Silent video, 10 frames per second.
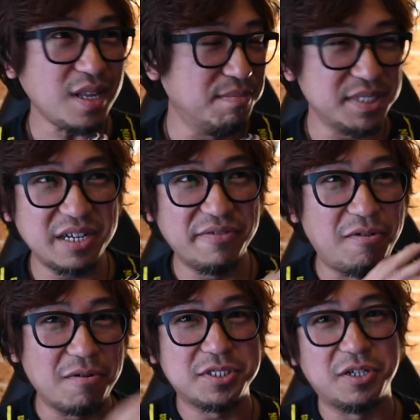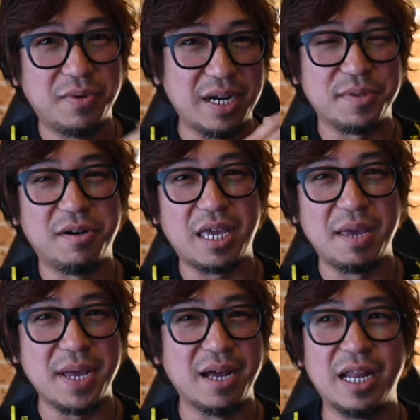I'm just gonna focus on what I'm talking
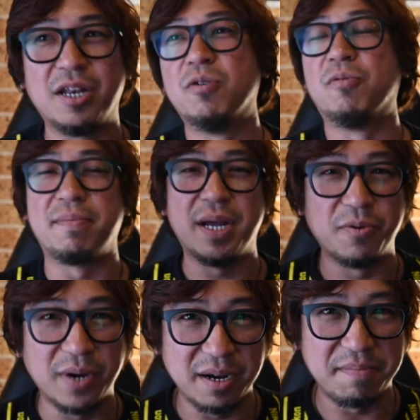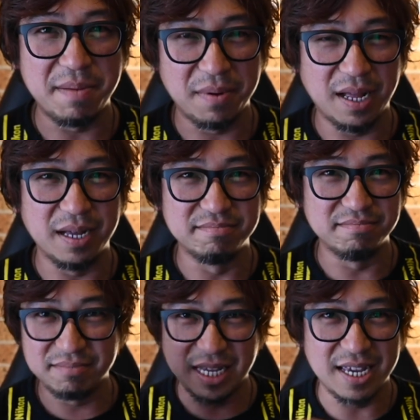about and don't worry about what other people are
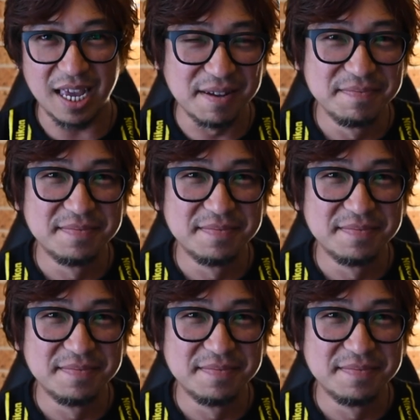thinking.